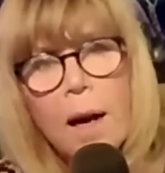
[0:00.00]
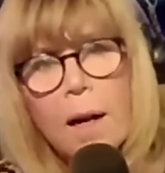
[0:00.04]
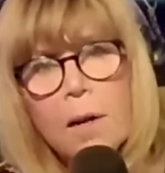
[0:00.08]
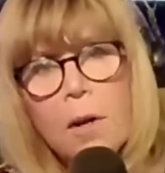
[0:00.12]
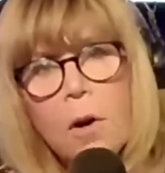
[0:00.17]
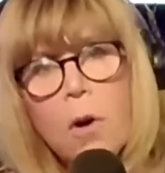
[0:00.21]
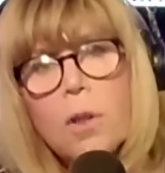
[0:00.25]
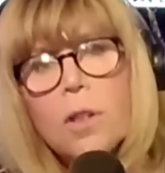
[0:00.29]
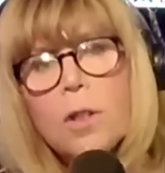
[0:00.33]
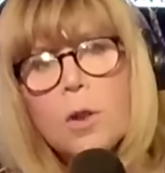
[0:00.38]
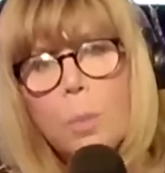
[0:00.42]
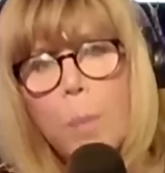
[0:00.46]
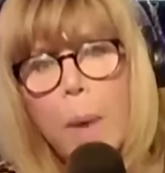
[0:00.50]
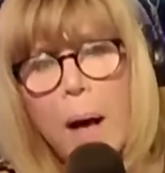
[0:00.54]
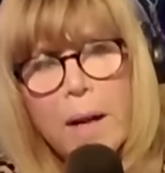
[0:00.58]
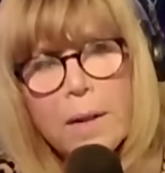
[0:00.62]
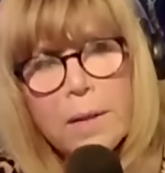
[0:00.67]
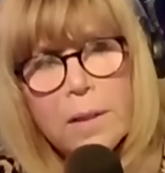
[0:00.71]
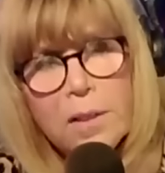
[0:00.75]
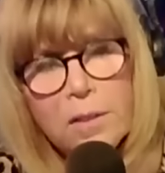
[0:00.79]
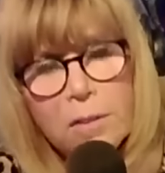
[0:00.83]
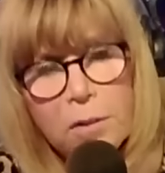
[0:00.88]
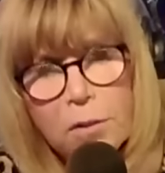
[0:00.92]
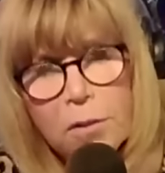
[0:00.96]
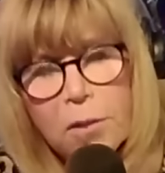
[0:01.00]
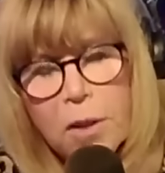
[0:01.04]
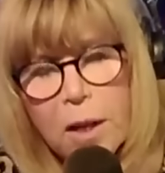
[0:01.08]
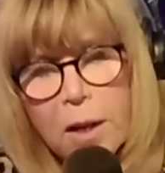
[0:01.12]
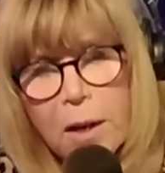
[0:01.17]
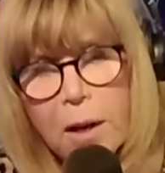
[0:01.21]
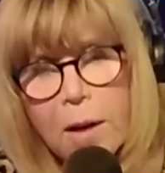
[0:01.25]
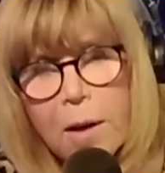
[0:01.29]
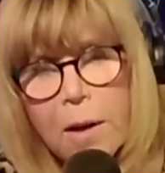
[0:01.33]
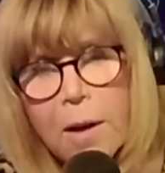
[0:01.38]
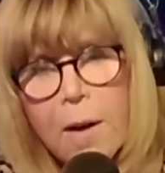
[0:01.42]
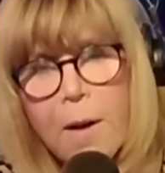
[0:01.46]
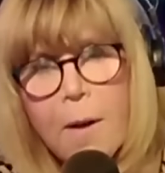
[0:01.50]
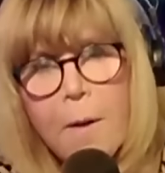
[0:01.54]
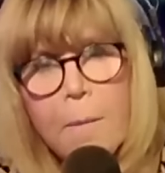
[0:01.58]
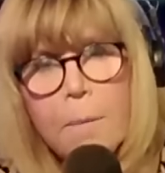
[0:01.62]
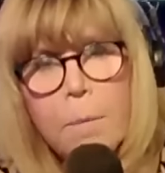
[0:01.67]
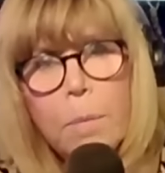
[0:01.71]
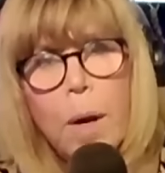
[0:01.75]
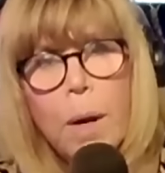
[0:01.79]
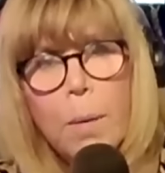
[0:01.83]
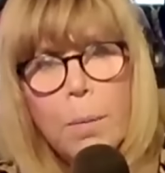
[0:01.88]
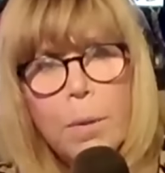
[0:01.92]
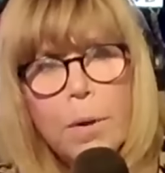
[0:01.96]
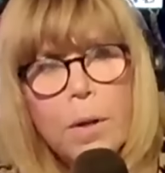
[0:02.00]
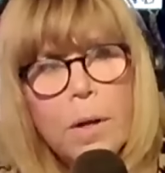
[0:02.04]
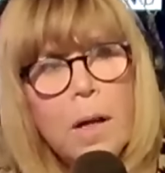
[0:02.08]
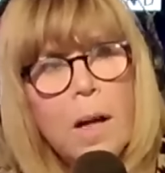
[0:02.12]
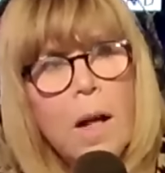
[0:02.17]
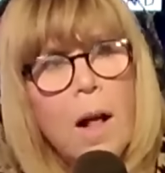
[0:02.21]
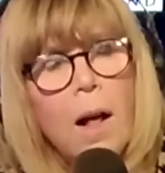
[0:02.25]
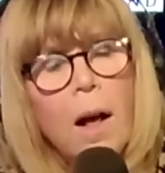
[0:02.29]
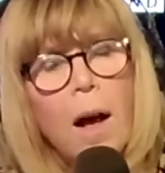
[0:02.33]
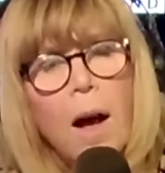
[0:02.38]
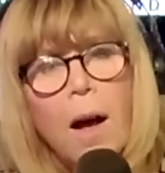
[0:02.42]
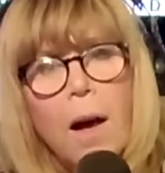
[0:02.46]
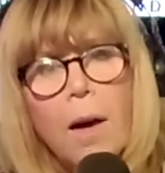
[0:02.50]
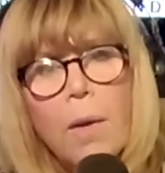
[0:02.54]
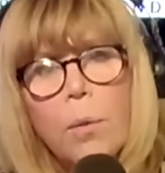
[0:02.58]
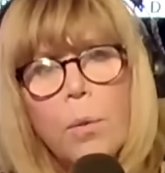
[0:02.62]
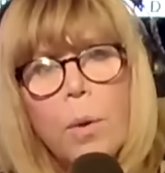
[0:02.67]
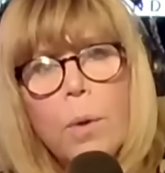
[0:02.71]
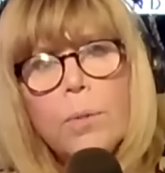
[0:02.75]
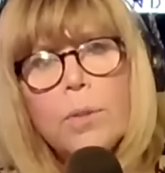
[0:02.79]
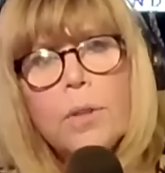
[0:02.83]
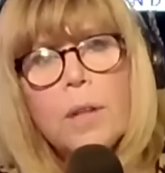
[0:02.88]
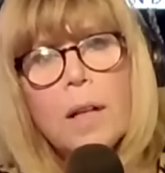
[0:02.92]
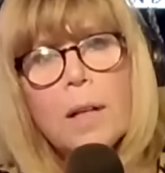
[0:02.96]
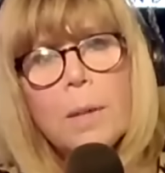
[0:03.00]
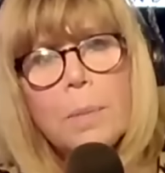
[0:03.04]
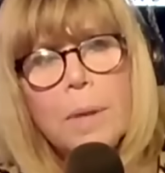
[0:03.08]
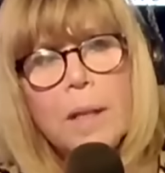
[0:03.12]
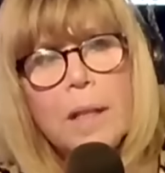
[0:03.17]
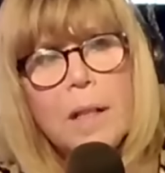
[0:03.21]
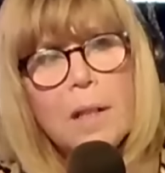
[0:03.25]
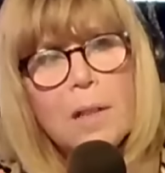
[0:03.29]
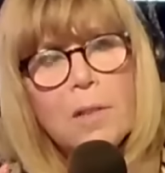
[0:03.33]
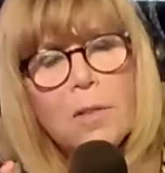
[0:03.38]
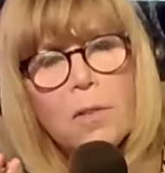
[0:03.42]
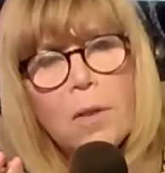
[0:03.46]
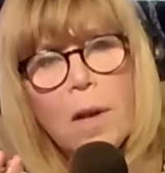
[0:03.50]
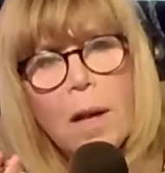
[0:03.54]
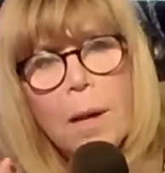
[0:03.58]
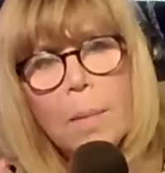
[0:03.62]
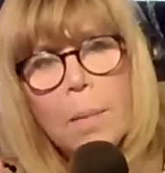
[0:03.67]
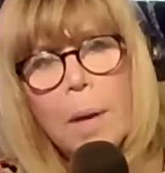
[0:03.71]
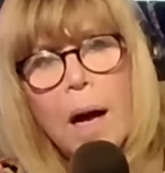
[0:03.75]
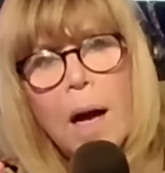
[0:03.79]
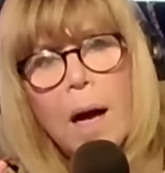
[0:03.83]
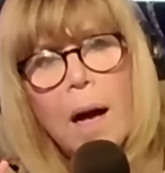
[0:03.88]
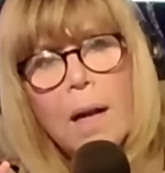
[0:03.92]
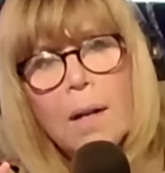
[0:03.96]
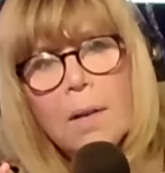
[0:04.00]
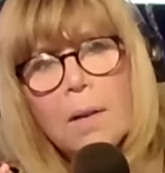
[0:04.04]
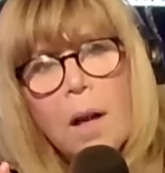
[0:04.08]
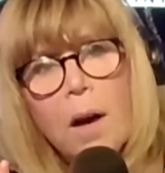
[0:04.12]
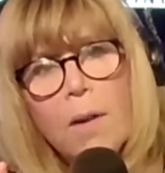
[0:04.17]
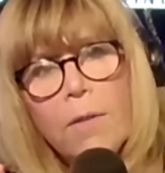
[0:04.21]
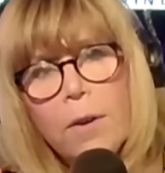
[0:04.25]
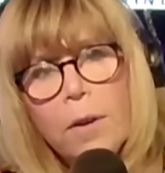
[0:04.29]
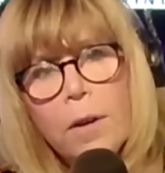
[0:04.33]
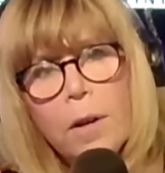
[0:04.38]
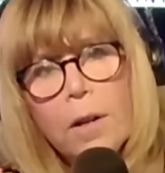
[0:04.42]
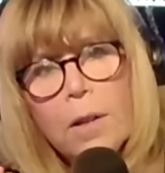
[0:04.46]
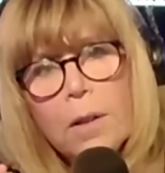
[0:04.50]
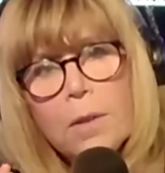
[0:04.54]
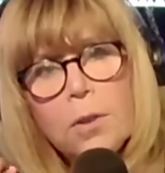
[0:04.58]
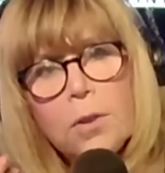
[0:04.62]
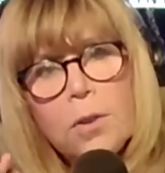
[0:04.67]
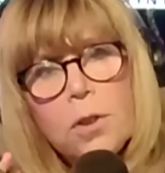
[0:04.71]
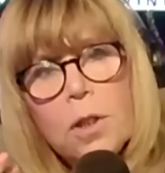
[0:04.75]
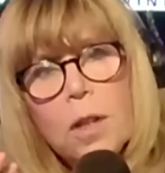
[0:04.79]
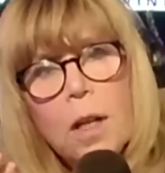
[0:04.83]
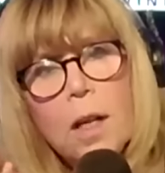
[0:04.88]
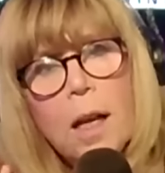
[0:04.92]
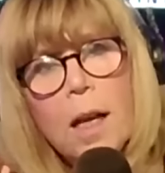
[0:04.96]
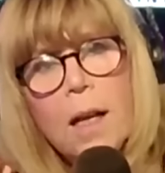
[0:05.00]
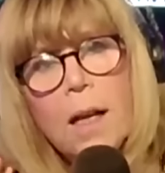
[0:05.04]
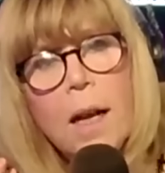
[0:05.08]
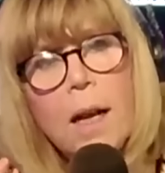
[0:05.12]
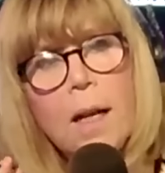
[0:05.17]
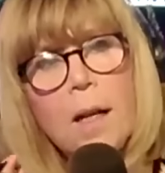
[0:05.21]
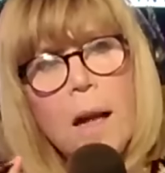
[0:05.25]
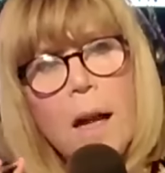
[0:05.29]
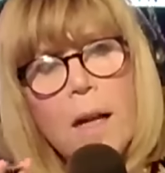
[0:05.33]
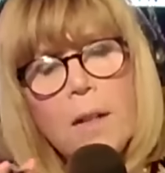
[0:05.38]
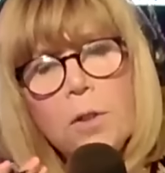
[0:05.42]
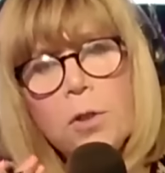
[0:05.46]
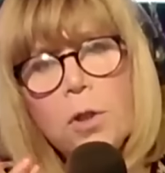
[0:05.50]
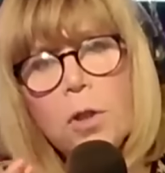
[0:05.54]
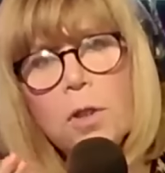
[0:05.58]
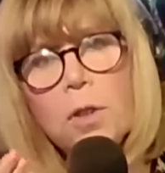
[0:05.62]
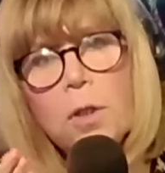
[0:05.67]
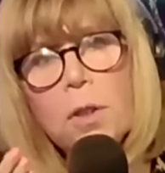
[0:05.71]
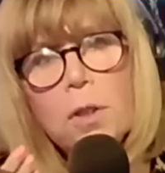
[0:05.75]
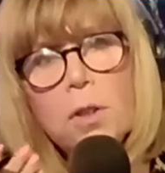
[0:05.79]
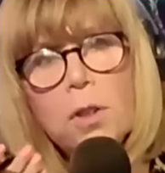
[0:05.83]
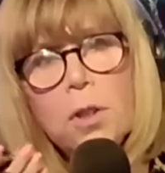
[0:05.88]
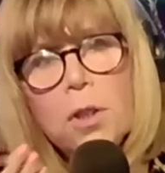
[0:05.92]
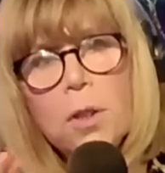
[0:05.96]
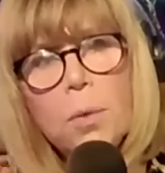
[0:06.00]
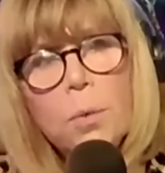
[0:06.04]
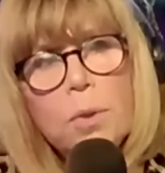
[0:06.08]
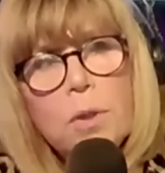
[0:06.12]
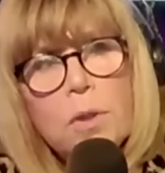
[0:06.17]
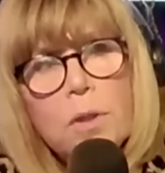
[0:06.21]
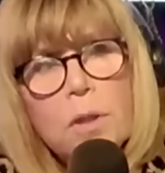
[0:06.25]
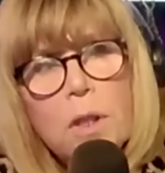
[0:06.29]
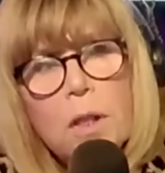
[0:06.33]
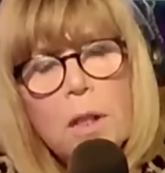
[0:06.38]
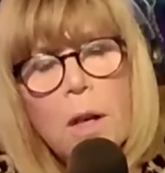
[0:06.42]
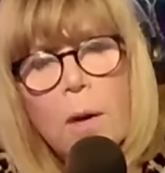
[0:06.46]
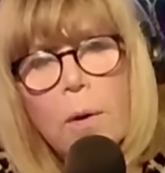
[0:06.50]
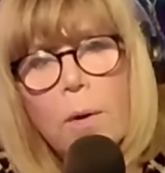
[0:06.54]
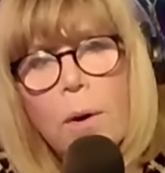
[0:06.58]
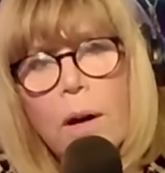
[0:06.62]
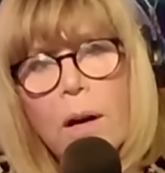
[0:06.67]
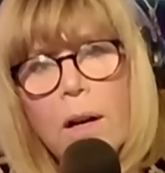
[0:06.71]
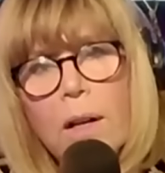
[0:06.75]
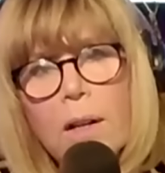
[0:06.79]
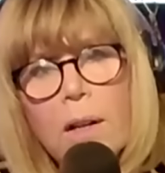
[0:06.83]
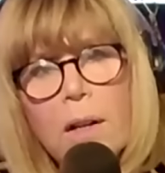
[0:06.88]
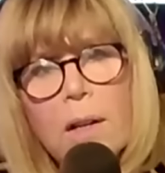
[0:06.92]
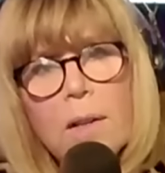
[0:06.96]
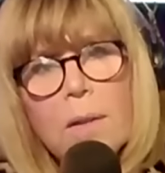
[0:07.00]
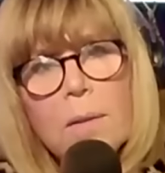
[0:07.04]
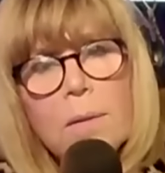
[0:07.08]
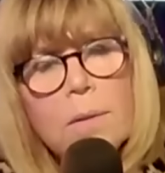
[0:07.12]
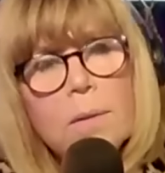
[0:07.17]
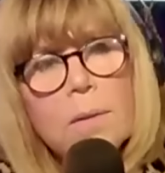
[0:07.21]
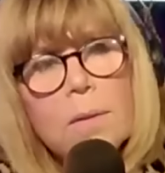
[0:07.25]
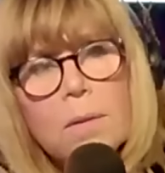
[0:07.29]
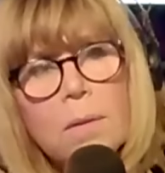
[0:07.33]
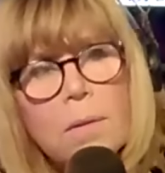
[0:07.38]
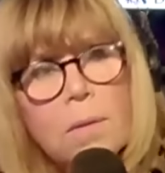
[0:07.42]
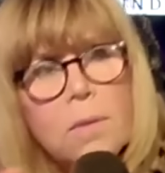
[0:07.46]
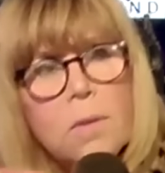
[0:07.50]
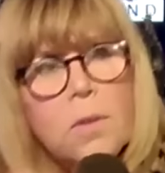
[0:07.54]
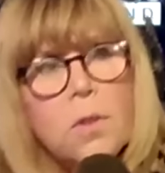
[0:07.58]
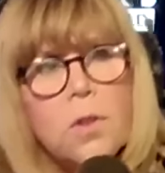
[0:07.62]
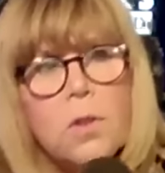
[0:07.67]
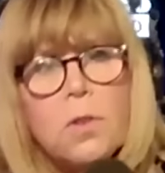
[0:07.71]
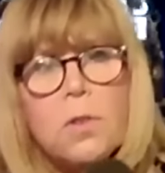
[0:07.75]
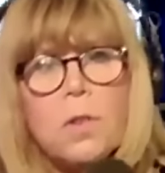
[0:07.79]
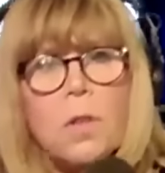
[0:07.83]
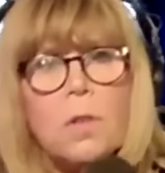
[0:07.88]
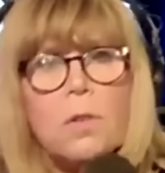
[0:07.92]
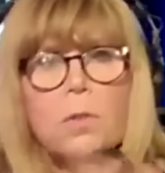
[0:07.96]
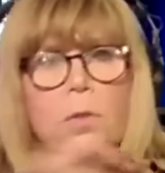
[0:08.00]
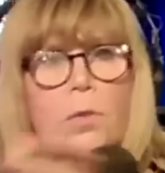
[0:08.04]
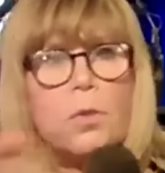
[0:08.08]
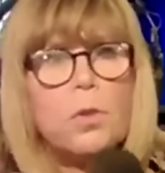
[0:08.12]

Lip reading: correspondence dinner. Remember, what was that comedian's name? I love her. She was, you know, just...